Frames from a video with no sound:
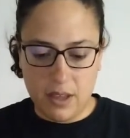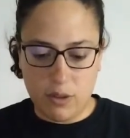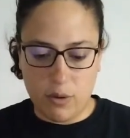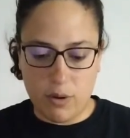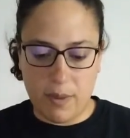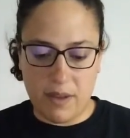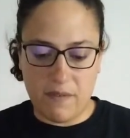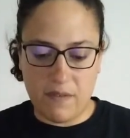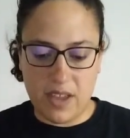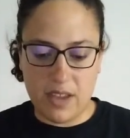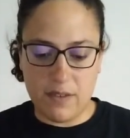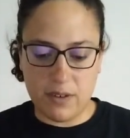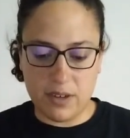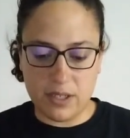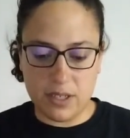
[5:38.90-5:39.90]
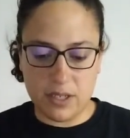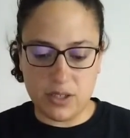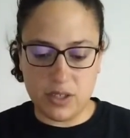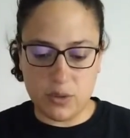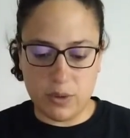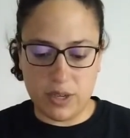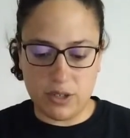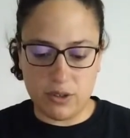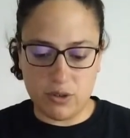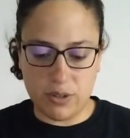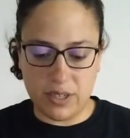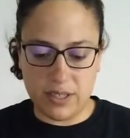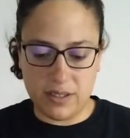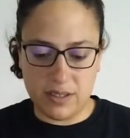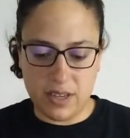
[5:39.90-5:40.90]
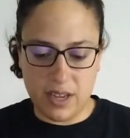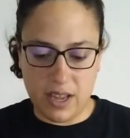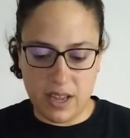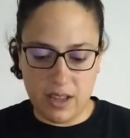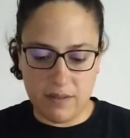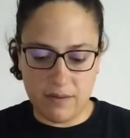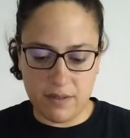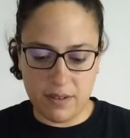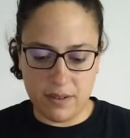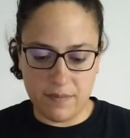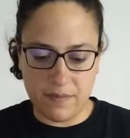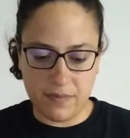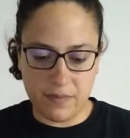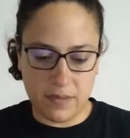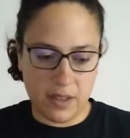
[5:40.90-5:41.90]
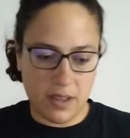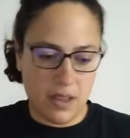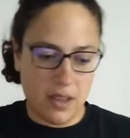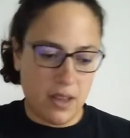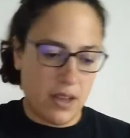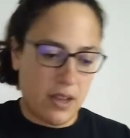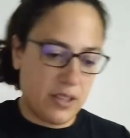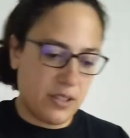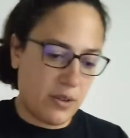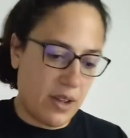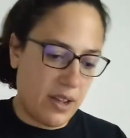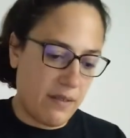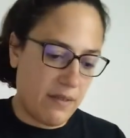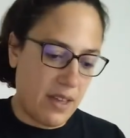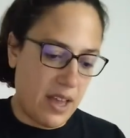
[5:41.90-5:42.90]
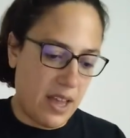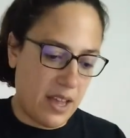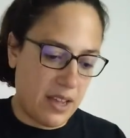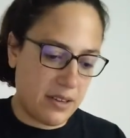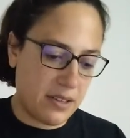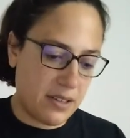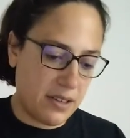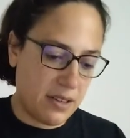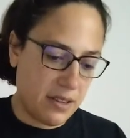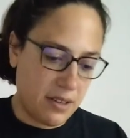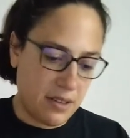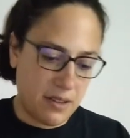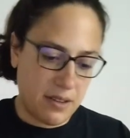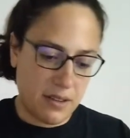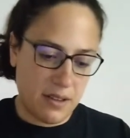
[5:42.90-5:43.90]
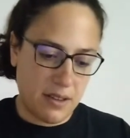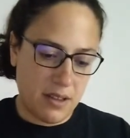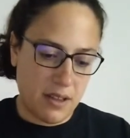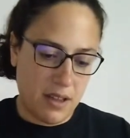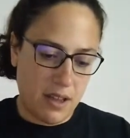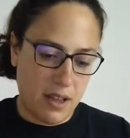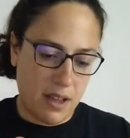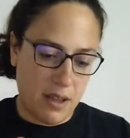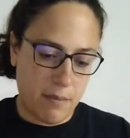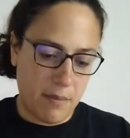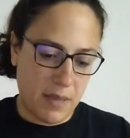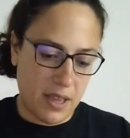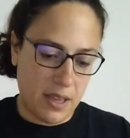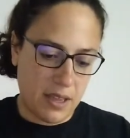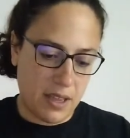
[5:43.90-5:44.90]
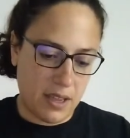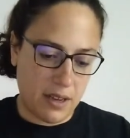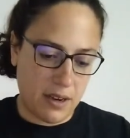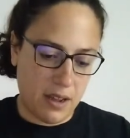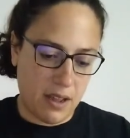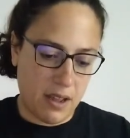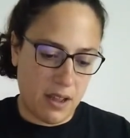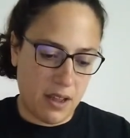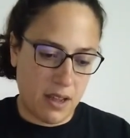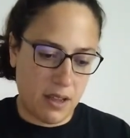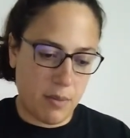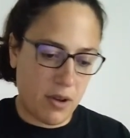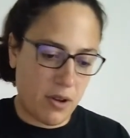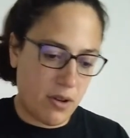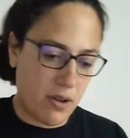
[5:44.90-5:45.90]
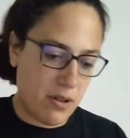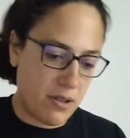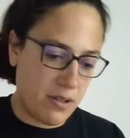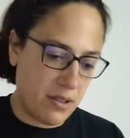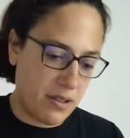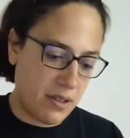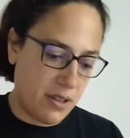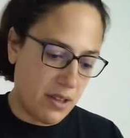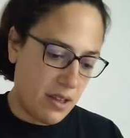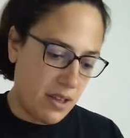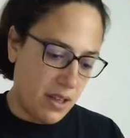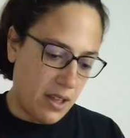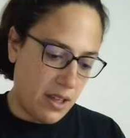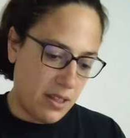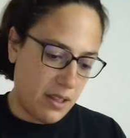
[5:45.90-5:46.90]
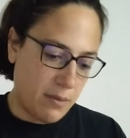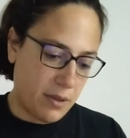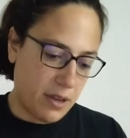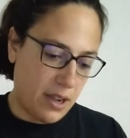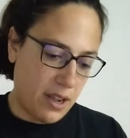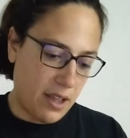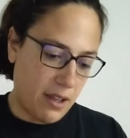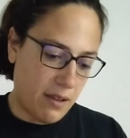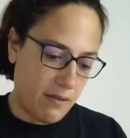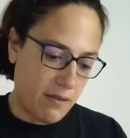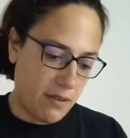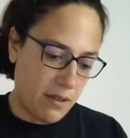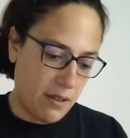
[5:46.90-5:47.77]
They're one of my favorite sweet treats to have. So I have that. I'm making an eyeball. And I'm gonna have